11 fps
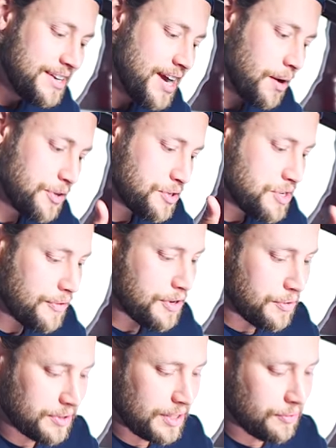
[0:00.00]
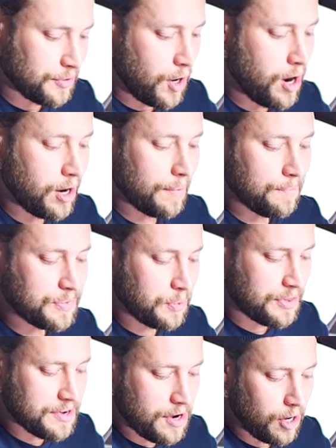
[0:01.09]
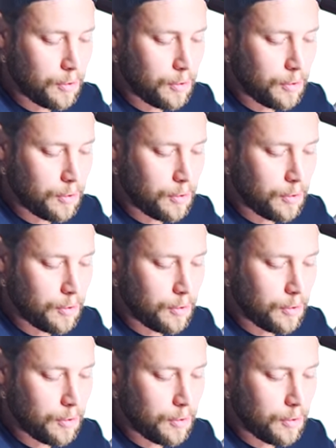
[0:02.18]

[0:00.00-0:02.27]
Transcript: Now, there's nothing really wrong with an